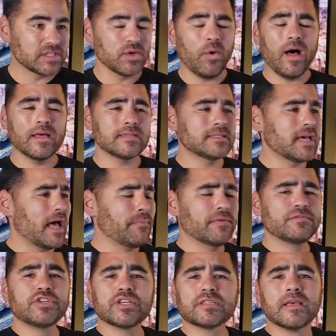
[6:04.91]
So on top
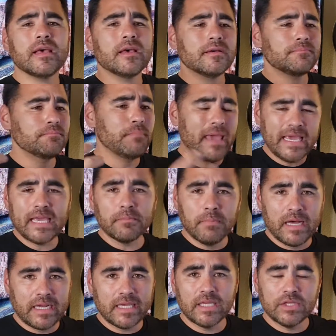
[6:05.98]
of just making
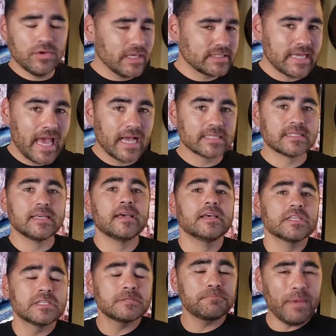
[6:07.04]
money, you get taxed.
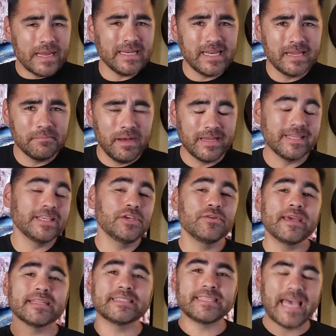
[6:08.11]
Spending money, you
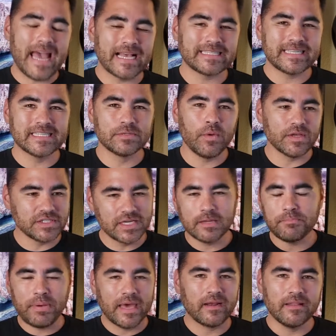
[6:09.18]
get taxed as well as you
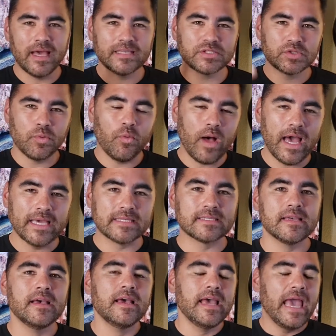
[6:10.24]
get penalized twice.
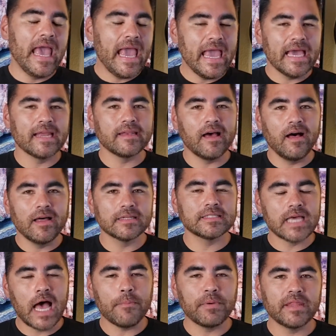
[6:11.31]
And on
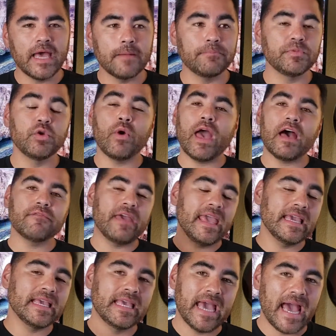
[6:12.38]
top of that, you have a
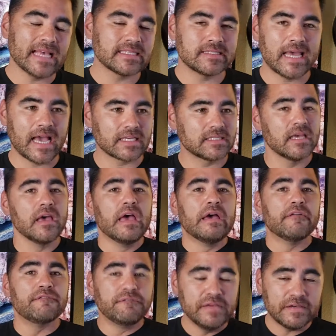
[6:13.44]
gas tax.
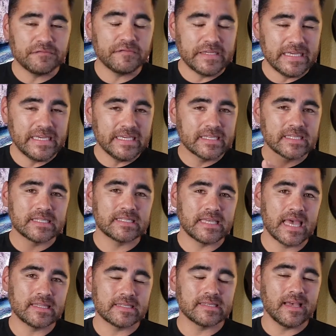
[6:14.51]
50
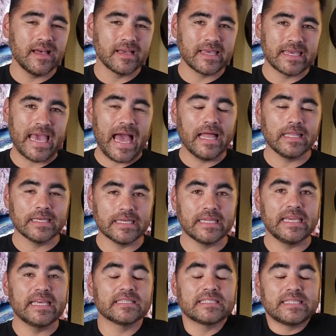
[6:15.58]
cents a gallon
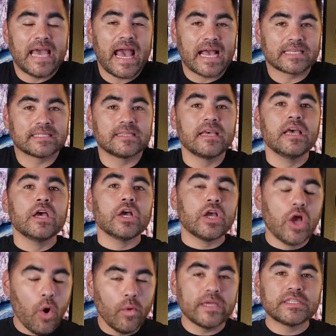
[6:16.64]
is taxed
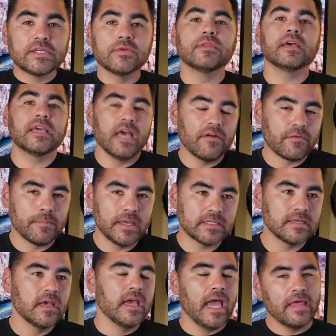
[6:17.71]
going to the
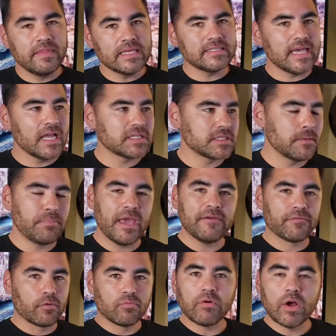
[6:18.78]
government, and they say it's to pay
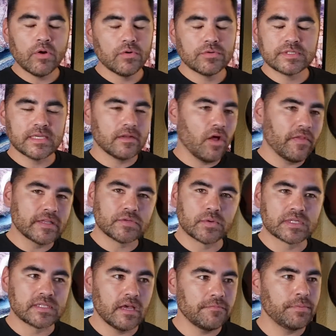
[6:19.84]
for roads and all that sort
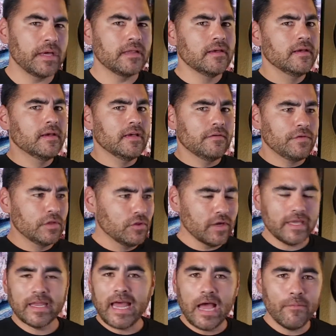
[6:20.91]
of stuff. But if you
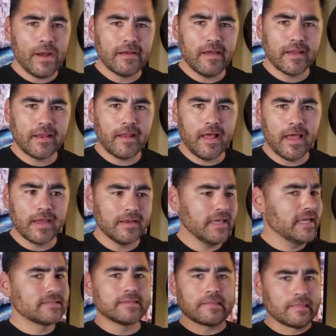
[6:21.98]
look at Highway 99,
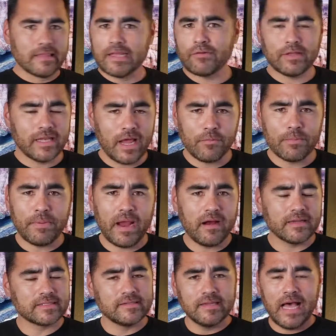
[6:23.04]
it's literally not repaired.
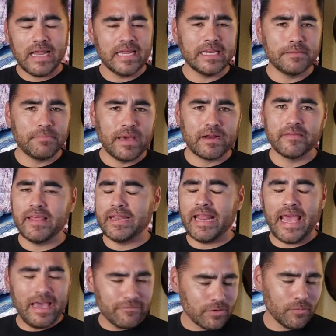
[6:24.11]
It's not any better than it
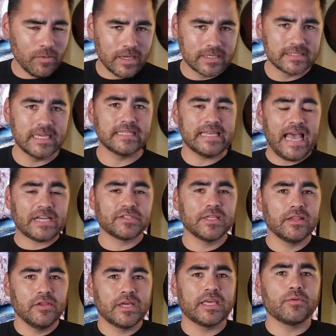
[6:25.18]
ever was. It's actually
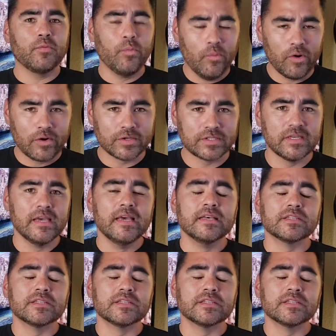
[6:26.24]
looking worse.